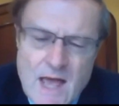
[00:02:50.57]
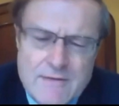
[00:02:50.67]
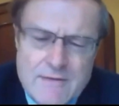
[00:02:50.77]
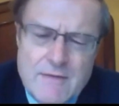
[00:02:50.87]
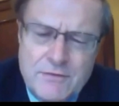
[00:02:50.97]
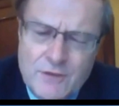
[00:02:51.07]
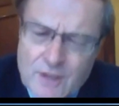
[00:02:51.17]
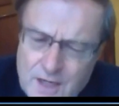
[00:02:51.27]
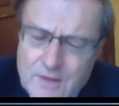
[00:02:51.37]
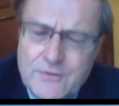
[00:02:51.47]
And then the
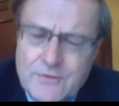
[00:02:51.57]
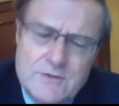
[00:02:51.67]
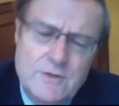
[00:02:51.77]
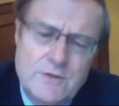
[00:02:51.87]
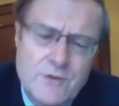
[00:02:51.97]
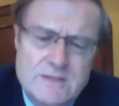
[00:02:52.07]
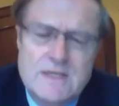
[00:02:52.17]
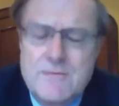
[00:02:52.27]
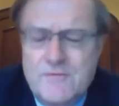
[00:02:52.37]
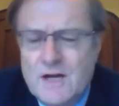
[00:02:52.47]
third uh, third third
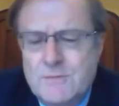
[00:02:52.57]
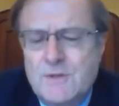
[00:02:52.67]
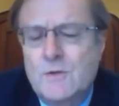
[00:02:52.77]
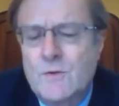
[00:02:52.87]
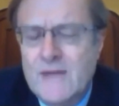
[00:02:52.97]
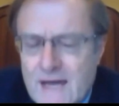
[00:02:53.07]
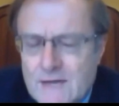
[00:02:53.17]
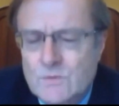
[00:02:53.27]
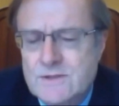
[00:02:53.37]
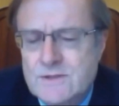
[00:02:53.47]
type of argument that we
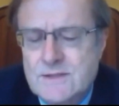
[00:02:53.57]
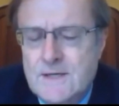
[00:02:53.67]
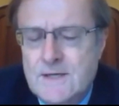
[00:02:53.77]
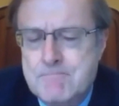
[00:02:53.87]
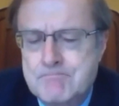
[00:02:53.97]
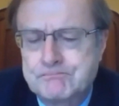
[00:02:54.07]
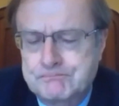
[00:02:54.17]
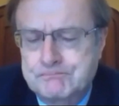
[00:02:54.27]
had was Um,